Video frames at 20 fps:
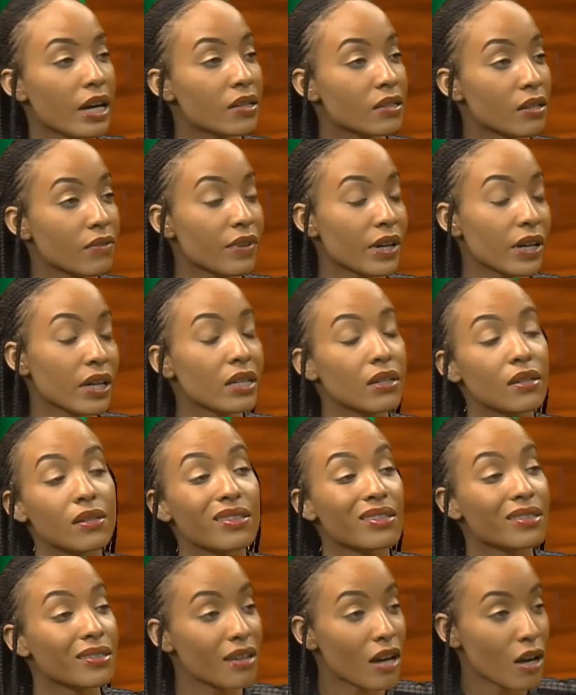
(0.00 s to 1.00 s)
it's a very
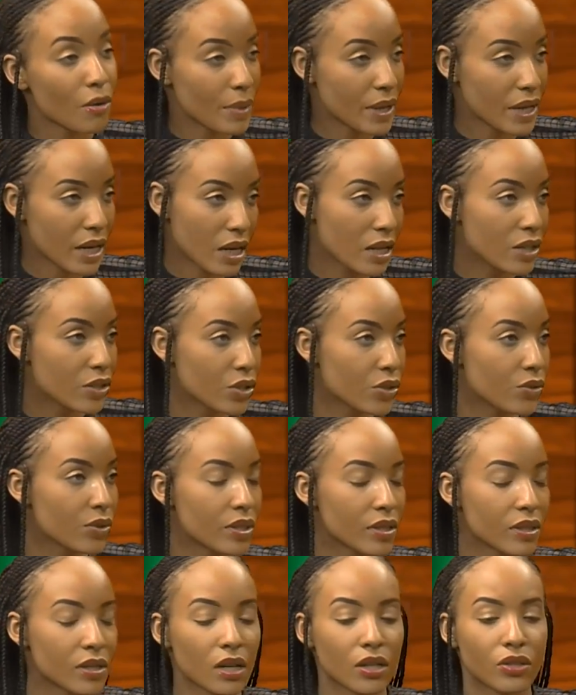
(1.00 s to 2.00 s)
disturbing issue
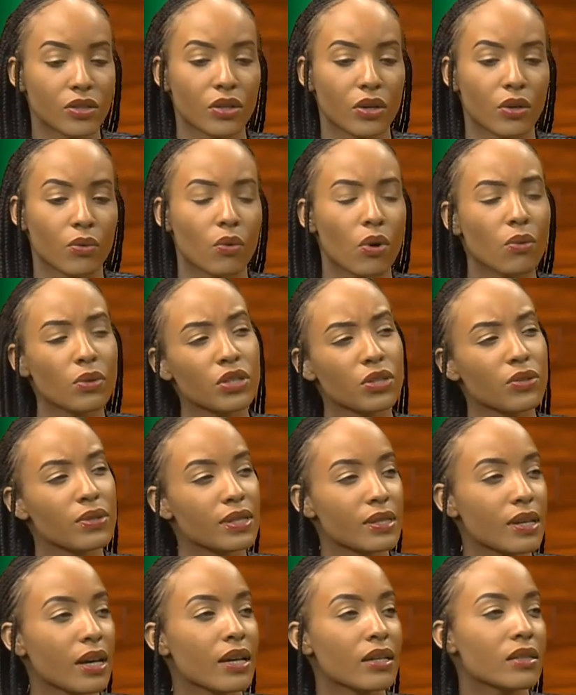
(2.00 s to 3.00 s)
to touch on. What would you
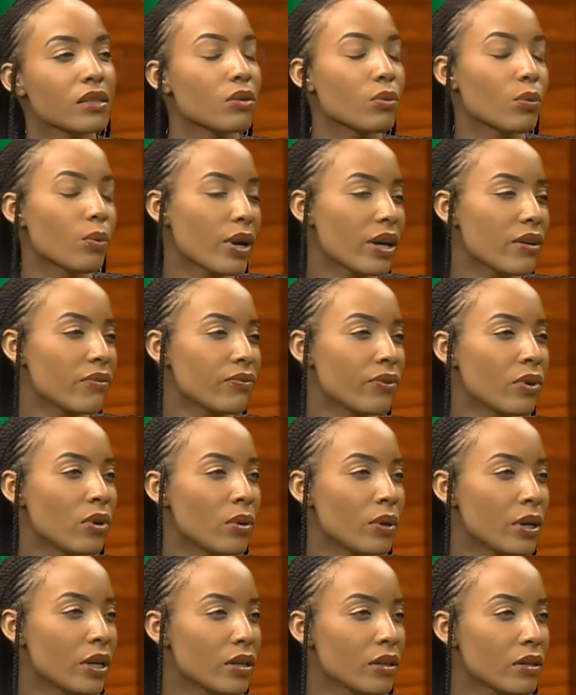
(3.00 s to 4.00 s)
say is the way
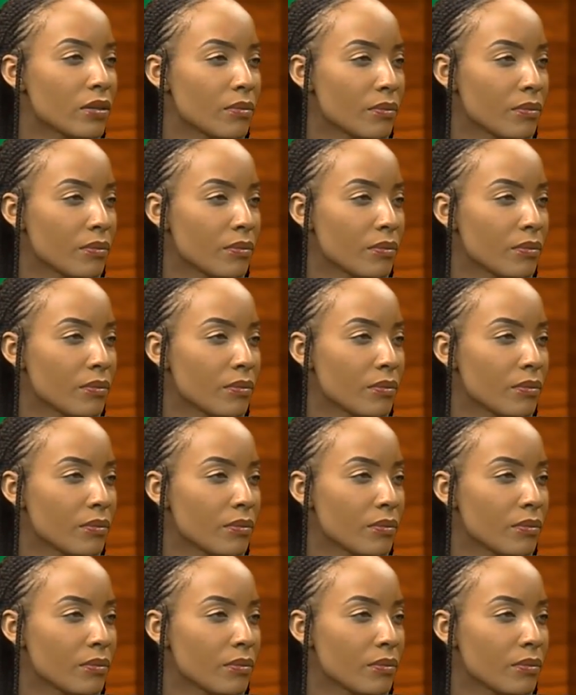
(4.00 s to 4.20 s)
forward?